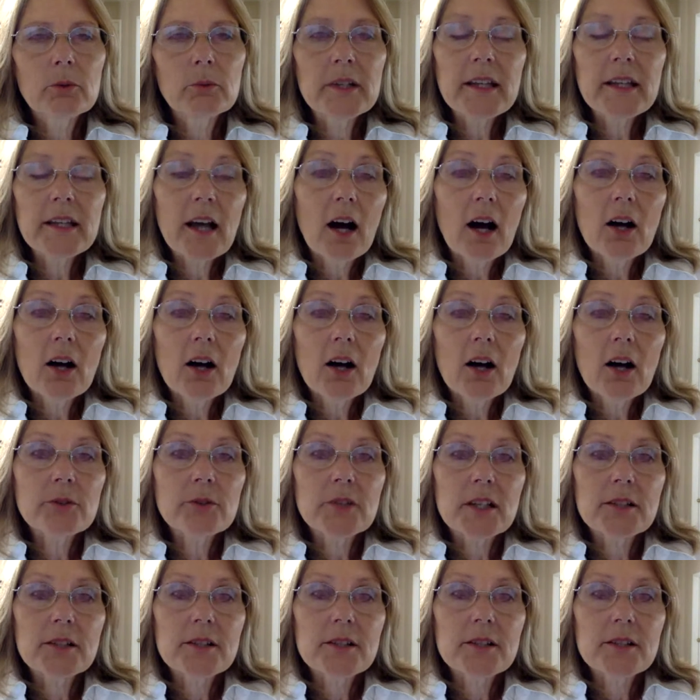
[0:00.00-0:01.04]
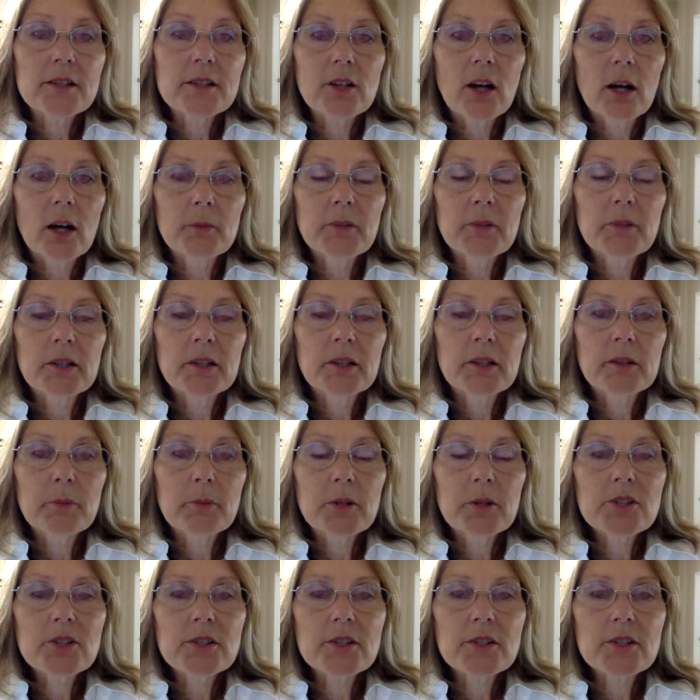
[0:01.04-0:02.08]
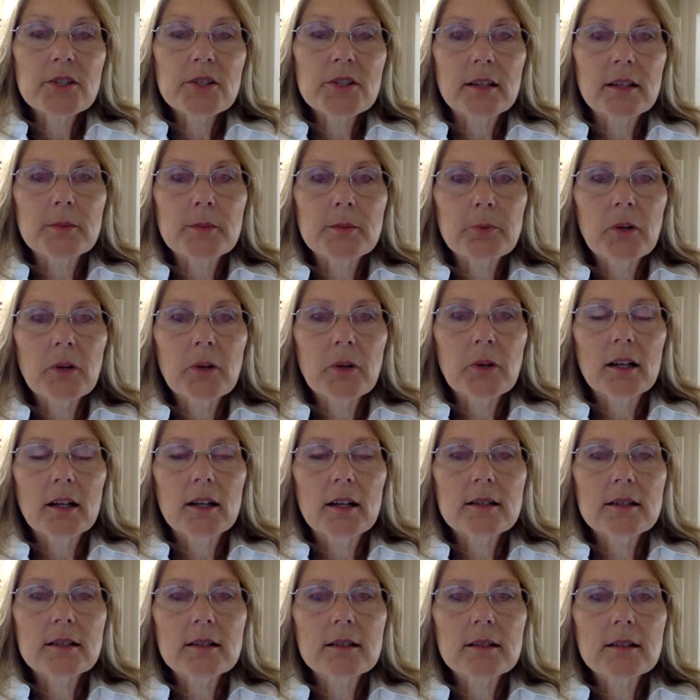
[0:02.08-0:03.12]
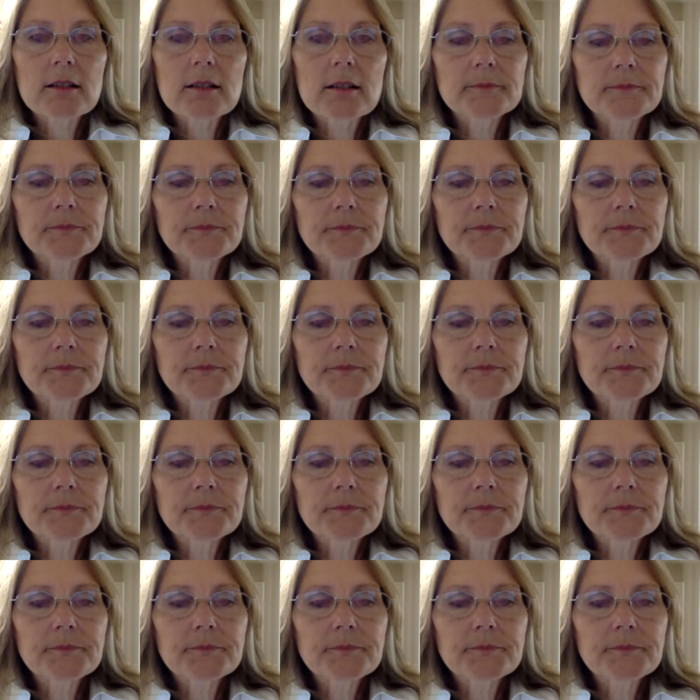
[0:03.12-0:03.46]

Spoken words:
We also need to stop purchasing these products.